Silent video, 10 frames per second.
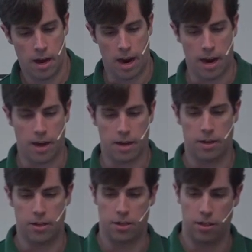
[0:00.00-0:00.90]

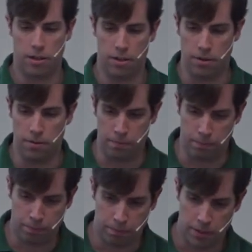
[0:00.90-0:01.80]
And
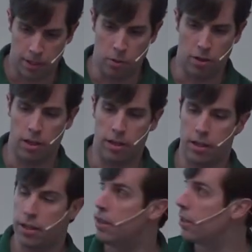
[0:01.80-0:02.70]

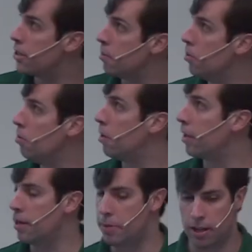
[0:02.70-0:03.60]
similarly, Ignition
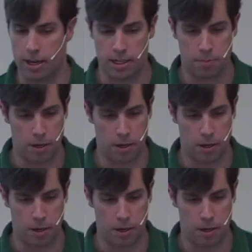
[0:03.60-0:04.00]
Blueprint came out last